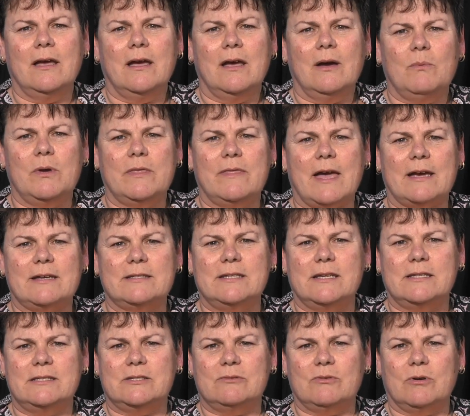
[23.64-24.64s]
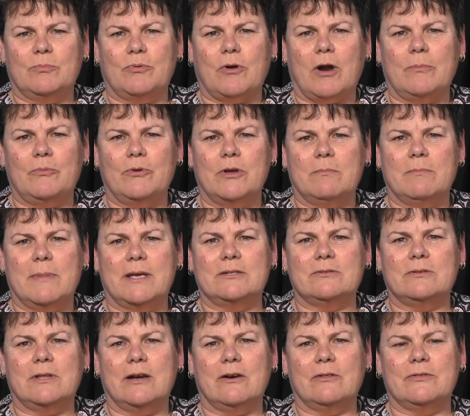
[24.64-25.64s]
with access to appropriate
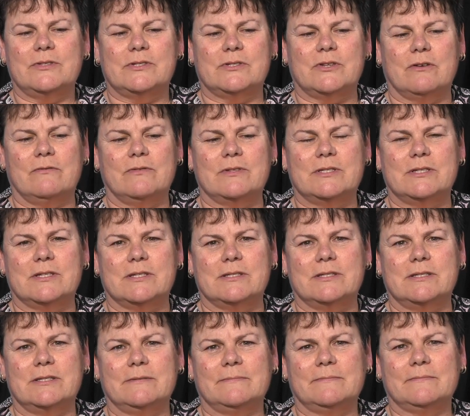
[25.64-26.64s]
mental health services.